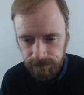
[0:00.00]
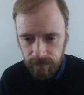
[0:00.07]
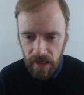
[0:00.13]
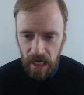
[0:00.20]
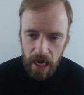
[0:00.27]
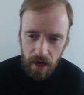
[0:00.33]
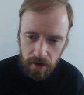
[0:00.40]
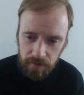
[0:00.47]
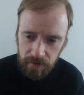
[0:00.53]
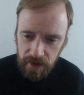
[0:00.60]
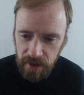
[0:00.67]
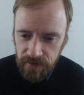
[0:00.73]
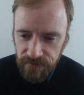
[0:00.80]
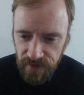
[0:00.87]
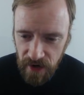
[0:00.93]
How
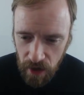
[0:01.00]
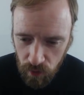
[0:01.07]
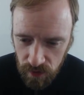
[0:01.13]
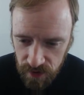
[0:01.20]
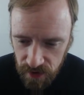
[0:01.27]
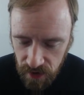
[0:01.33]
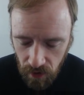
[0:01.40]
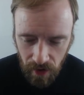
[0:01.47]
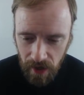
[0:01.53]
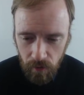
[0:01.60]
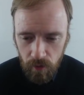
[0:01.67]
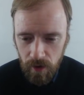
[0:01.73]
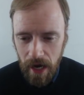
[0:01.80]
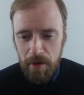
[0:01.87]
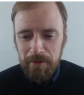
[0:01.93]
many vowels,
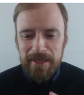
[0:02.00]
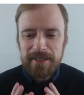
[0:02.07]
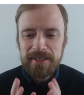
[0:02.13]
or how many